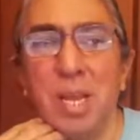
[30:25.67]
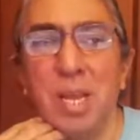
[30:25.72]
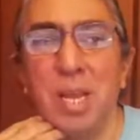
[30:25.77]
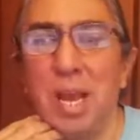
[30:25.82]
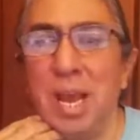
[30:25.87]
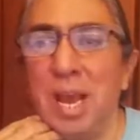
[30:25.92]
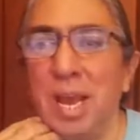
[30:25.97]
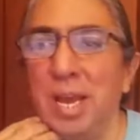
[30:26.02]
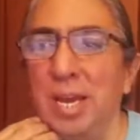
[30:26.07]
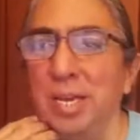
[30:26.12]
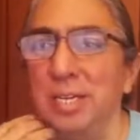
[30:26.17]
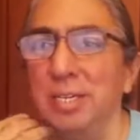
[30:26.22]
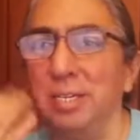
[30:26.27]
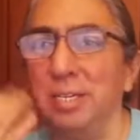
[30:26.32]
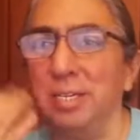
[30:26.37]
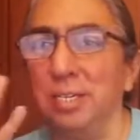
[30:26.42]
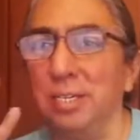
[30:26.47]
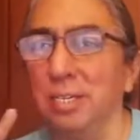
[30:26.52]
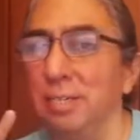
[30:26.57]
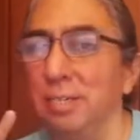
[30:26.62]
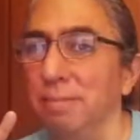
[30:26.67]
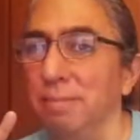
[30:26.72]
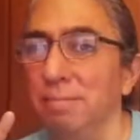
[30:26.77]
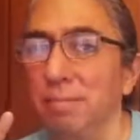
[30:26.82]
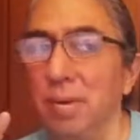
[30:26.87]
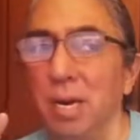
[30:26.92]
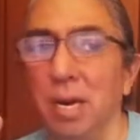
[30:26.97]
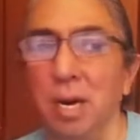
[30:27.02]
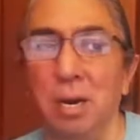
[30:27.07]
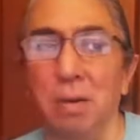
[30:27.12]
And
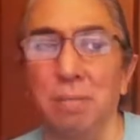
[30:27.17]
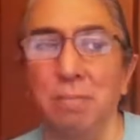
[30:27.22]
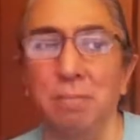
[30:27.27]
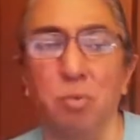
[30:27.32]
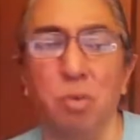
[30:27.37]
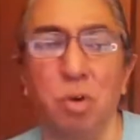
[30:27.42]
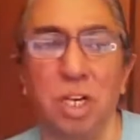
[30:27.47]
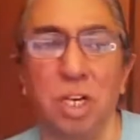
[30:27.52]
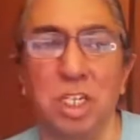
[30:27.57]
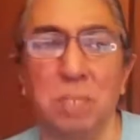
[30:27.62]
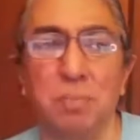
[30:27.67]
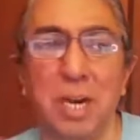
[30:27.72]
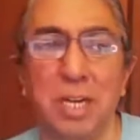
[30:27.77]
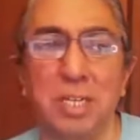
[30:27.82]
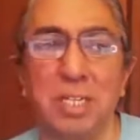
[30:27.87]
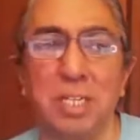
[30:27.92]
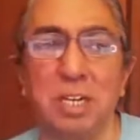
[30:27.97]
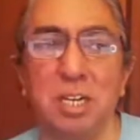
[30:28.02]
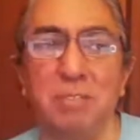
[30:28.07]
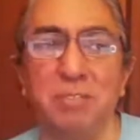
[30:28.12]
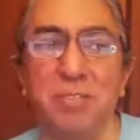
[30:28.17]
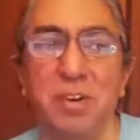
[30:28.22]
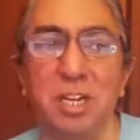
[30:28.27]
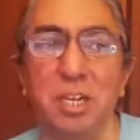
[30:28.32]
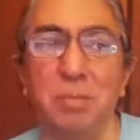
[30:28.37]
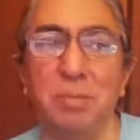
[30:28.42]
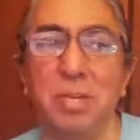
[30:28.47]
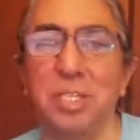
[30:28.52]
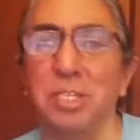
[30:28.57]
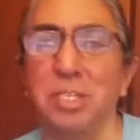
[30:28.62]
we're expecting a
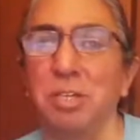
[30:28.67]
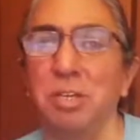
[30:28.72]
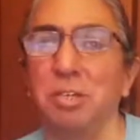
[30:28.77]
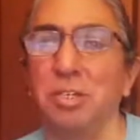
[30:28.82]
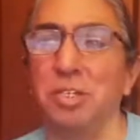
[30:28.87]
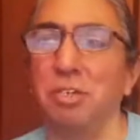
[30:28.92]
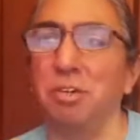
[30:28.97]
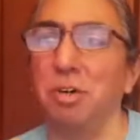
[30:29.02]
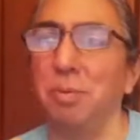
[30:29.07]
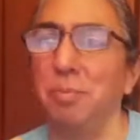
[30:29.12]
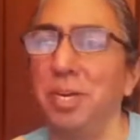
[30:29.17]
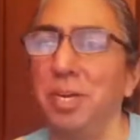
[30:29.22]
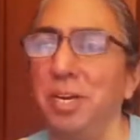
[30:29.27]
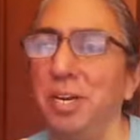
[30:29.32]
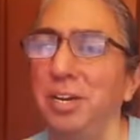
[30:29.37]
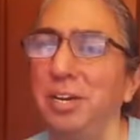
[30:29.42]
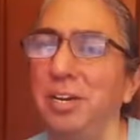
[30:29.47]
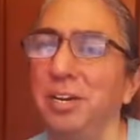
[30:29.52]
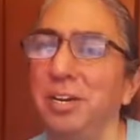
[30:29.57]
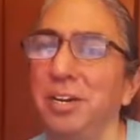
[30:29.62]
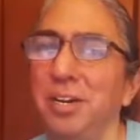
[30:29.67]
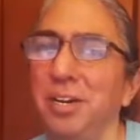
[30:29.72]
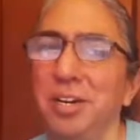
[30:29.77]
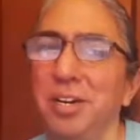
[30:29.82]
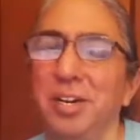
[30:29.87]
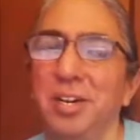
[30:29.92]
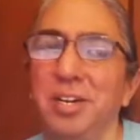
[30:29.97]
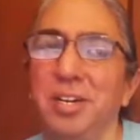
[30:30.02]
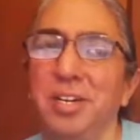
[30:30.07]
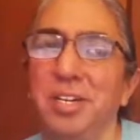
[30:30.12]
fairly big snowstorm here
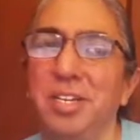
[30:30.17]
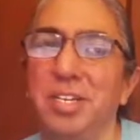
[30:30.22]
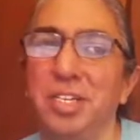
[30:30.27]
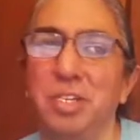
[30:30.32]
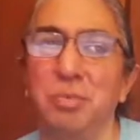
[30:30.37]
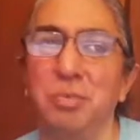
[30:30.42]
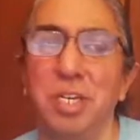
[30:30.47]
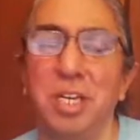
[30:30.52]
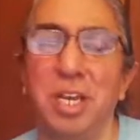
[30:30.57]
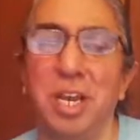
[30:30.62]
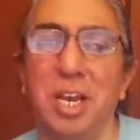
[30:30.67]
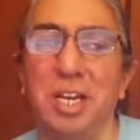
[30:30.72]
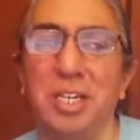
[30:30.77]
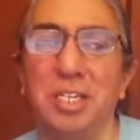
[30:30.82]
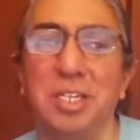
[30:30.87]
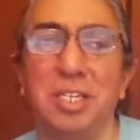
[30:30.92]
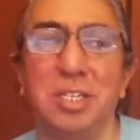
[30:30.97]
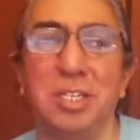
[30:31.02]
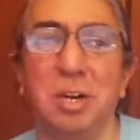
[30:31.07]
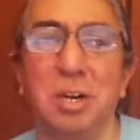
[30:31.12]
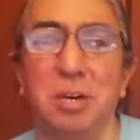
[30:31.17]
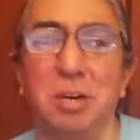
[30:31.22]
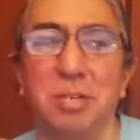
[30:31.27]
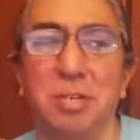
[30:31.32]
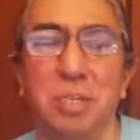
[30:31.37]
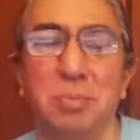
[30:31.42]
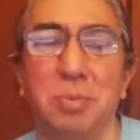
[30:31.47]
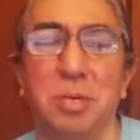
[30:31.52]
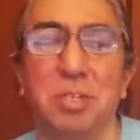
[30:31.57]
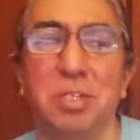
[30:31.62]
this weekend, so
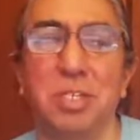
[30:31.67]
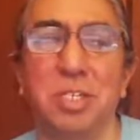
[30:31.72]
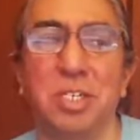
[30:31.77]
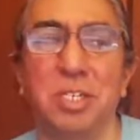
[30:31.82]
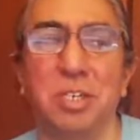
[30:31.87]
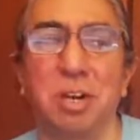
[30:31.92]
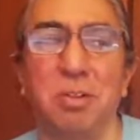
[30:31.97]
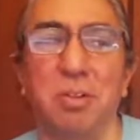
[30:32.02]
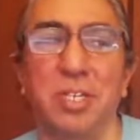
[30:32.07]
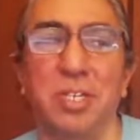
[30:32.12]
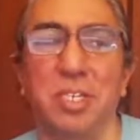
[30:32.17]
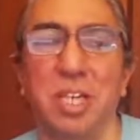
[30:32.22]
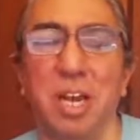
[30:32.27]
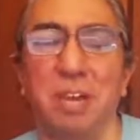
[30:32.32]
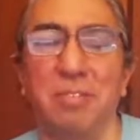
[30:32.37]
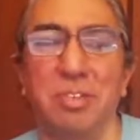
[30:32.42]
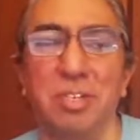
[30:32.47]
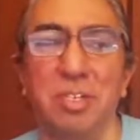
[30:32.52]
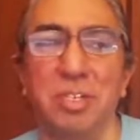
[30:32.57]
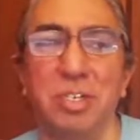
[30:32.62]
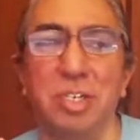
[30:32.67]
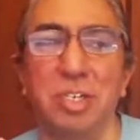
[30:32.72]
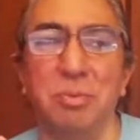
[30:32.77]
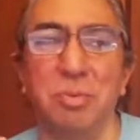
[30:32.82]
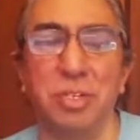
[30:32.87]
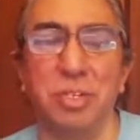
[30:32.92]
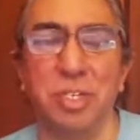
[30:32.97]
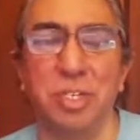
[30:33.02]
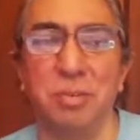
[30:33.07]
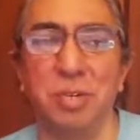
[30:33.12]
it's supposed to start this afternoon.
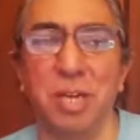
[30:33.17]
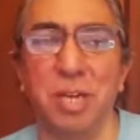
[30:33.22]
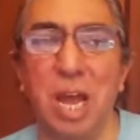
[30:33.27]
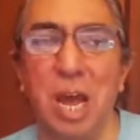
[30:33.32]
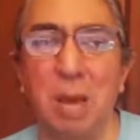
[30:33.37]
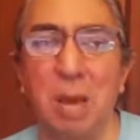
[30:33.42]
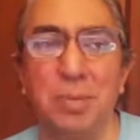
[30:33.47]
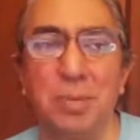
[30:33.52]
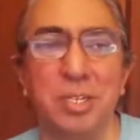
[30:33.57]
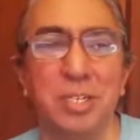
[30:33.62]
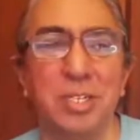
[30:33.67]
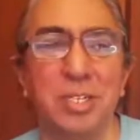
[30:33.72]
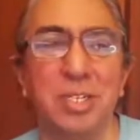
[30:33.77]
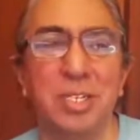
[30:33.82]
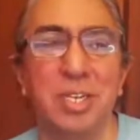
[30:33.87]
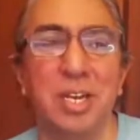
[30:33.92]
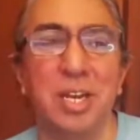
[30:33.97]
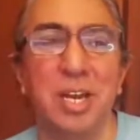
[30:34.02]
We'll see what happens.